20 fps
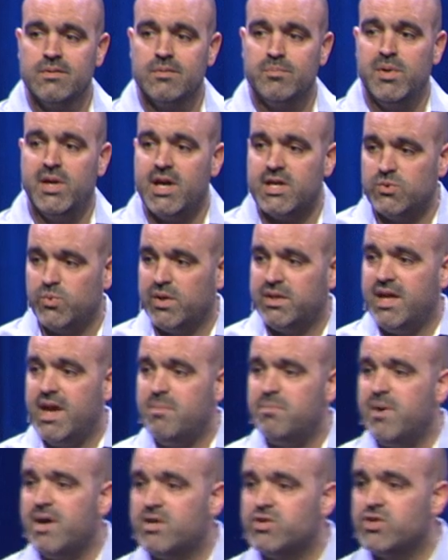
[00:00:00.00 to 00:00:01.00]
because what they
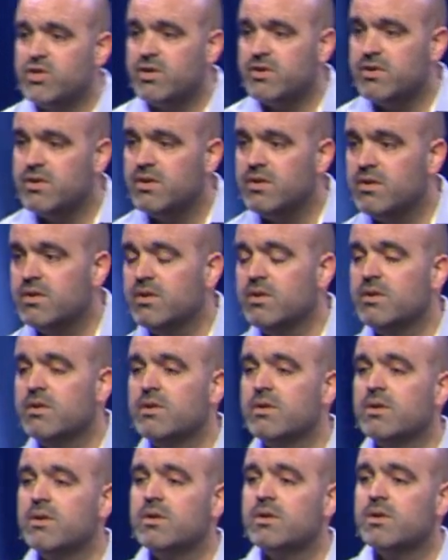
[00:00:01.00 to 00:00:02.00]
pictured
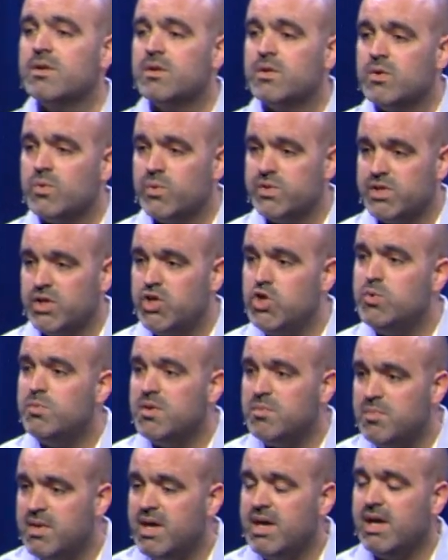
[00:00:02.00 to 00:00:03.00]
was a
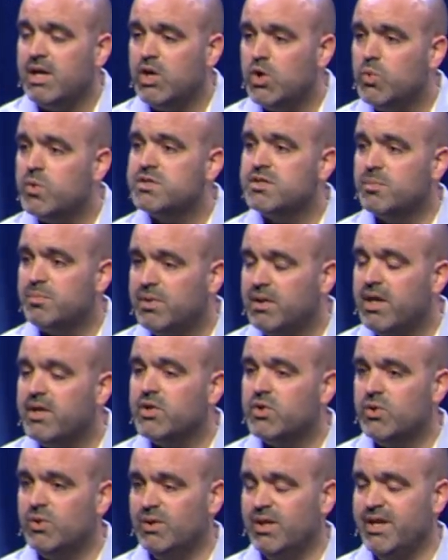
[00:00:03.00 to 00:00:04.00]
human being who was a
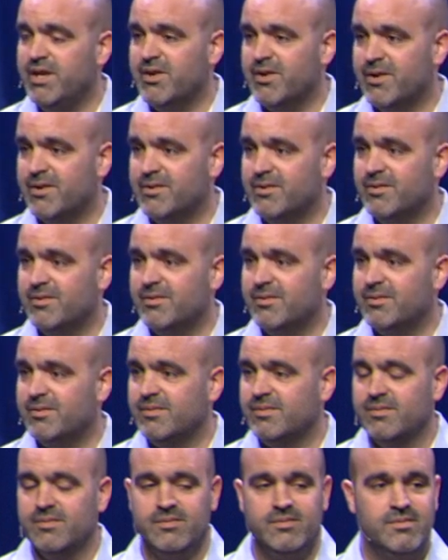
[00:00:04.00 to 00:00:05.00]
political leader.
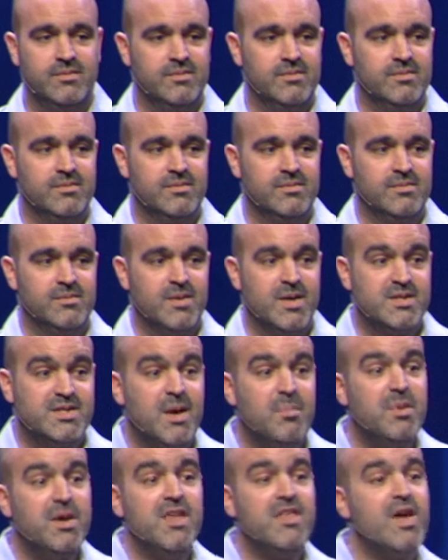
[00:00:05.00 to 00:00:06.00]

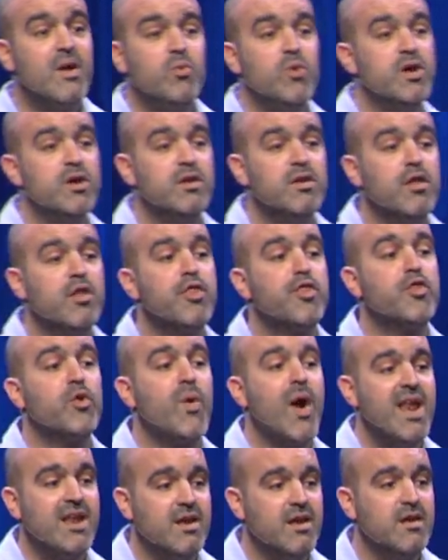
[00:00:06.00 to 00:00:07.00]
Somebody that wouldn't
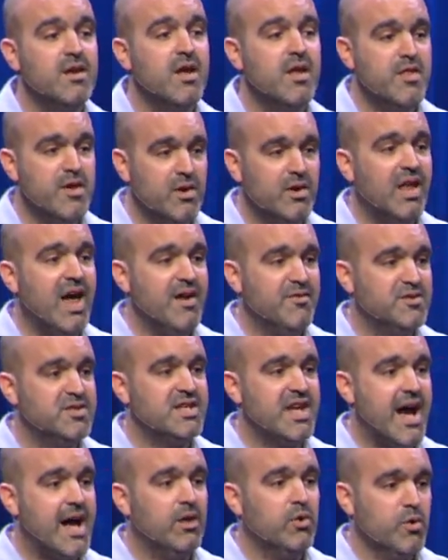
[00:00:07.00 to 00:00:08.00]
threaten their
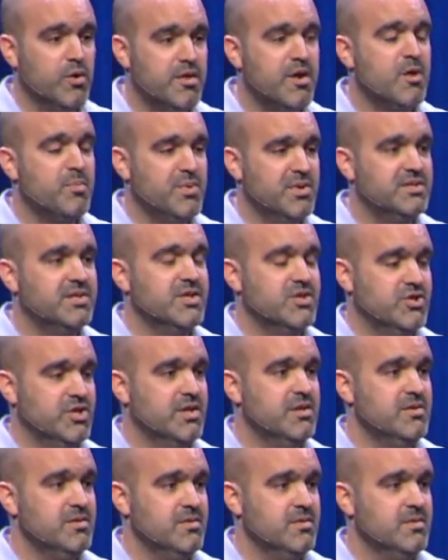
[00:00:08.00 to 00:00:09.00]
lifestyle or their
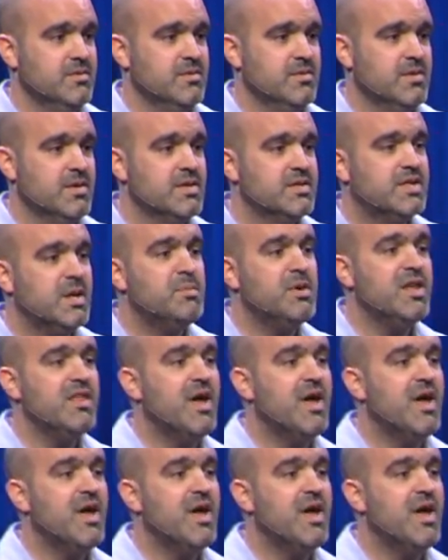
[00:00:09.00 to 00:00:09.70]
position. Somebody